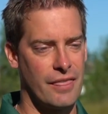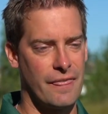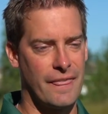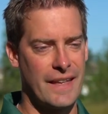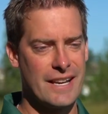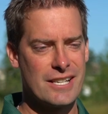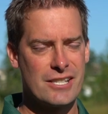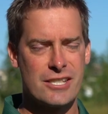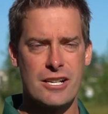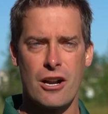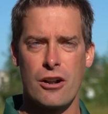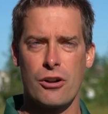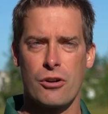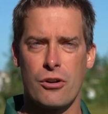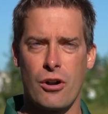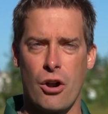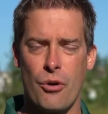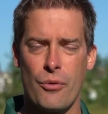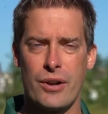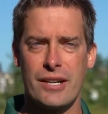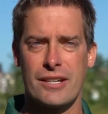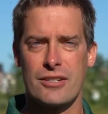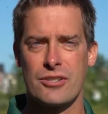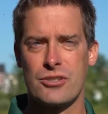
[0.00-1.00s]
They start
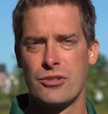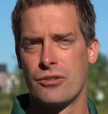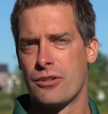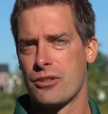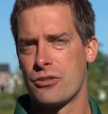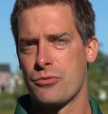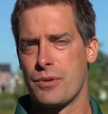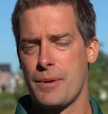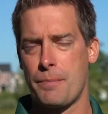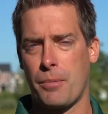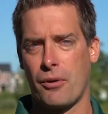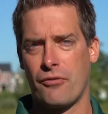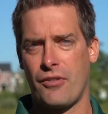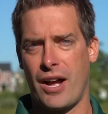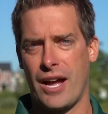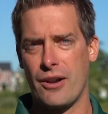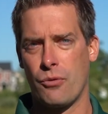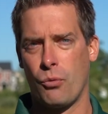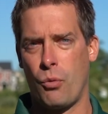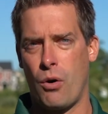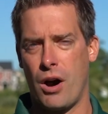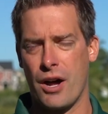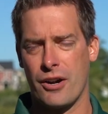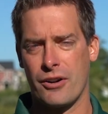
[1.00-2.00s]
growing as soon as we
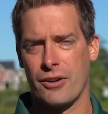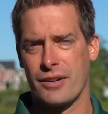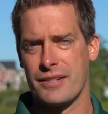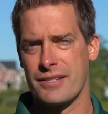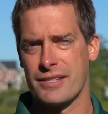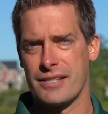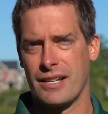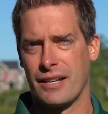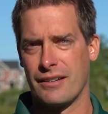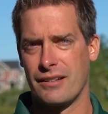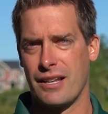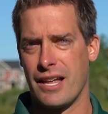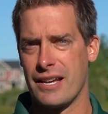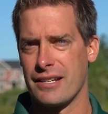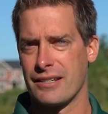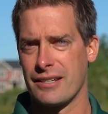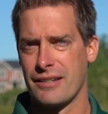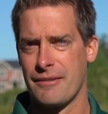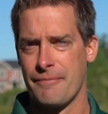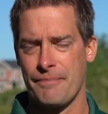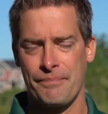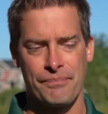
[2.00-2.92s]
provide water and sunlight.